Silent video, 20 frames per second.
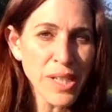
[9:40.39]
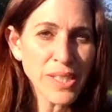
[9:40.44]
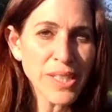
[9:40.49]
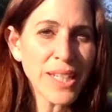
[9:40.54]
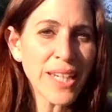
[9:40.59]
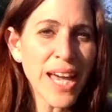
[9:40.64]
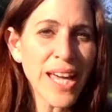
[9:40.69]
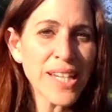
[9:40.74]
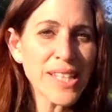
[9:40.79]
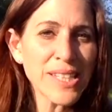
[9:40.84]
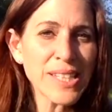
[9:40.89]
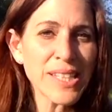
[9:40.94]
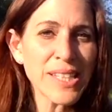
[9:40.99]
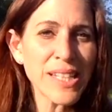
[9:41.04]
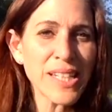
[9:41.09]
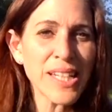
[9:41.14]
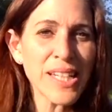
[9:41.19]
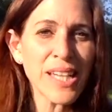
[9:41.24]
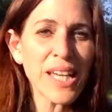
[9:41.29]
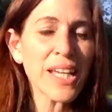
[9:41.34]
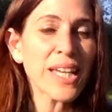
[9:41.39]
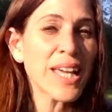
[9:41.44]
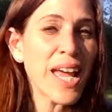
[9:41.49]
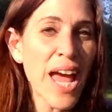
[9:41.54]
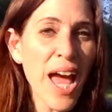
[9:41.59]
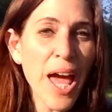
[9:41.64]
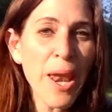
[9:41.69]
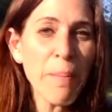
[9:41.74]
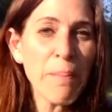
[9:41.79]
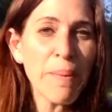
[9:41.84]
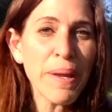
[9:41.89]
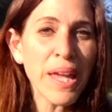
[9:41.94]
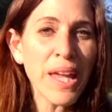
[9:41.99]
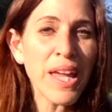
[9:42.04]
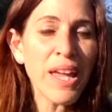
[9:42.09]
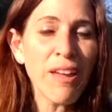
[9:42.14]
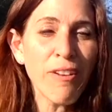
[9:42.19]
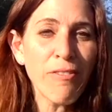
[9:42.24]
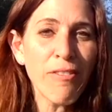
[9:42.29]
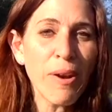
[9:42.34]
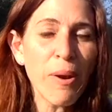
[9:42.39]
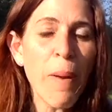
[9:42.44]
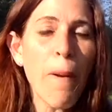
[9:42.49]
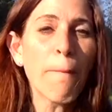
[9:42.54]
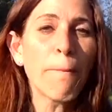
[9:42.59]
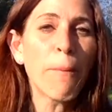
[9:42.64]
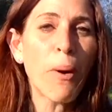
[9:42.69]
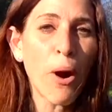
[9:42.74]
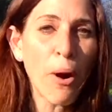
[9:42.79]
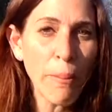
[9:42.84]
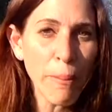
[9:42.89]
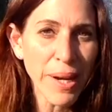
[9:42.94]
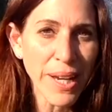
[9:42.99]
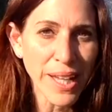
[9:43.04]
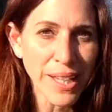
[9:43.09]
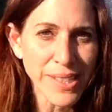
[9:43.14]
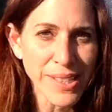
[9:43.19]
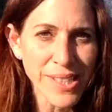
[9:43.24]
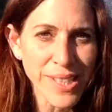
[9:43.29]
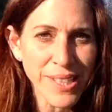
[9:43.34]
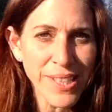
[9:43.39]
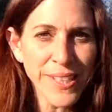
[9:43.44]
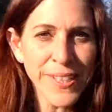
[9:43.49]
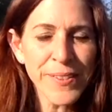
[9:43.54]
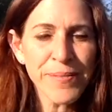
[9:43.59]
Tinnitus can be even permanent